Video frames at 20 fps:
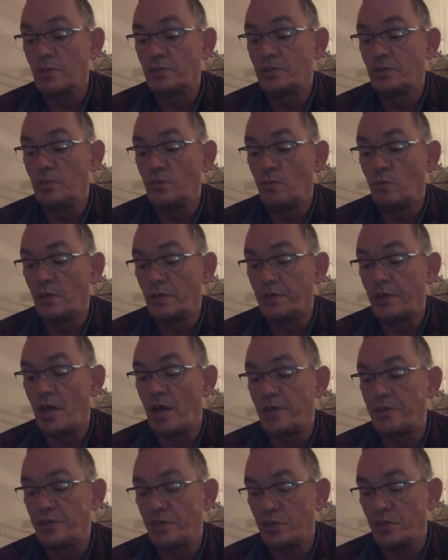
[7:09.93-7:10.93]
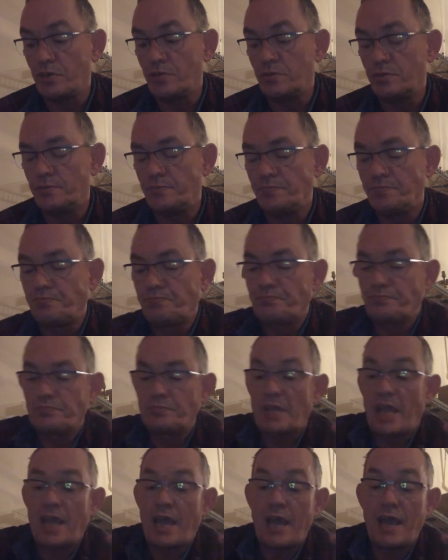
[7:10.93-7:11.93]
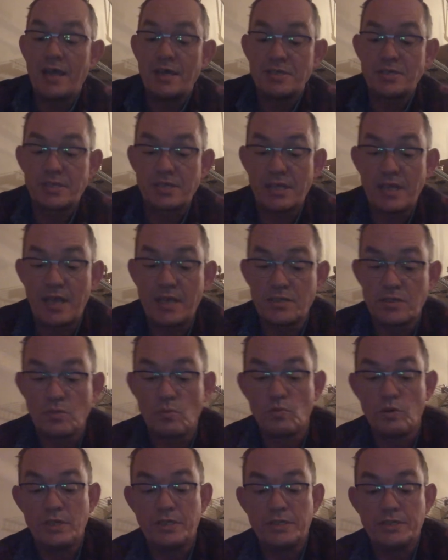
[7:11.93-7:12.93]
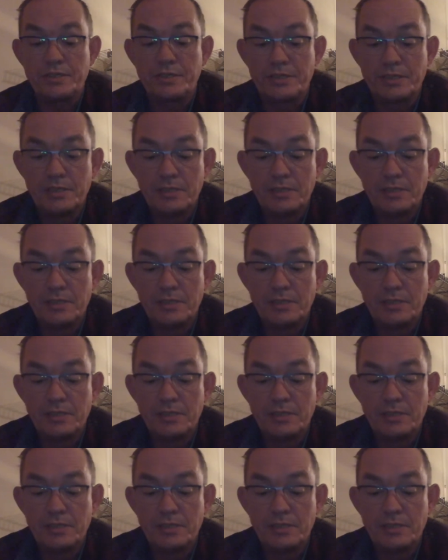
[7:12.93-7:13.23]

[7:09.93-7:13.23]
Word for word: do, will not do, as, as it wouldn't.